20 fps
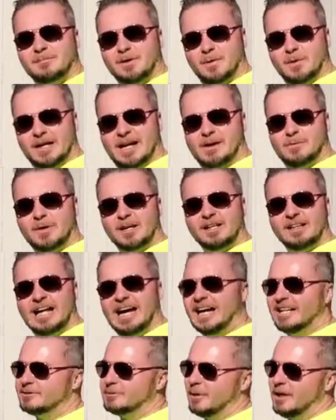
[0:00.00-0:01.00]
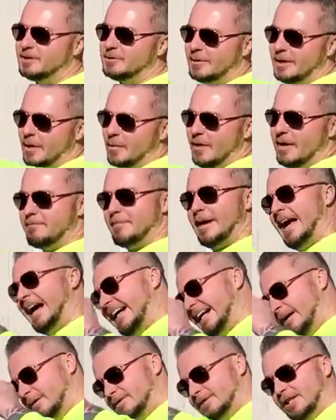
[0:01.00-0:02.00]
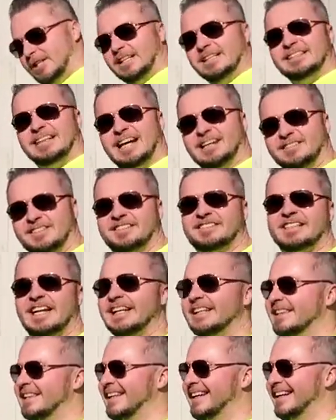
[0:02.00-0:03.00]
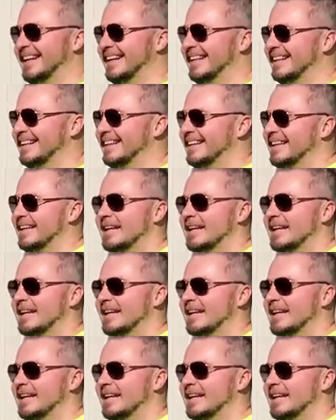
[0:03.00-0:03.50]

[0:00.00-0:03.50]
but what I realized was when I went back and I was looking down the sight line,